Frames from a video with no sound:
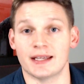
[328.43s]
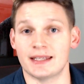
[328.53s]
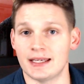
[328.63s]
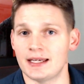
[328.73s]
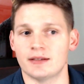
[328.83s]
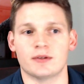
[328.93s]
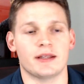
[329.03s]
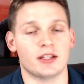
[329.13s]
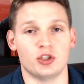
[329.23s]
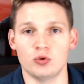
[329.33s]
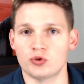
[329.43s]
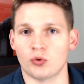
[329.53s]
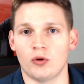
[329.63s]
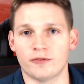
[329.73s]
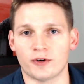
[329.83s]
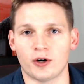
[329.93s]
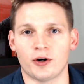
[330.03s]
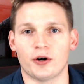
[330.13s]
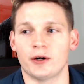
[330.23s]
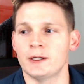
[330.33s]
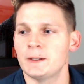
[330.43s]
Again, huge role for her.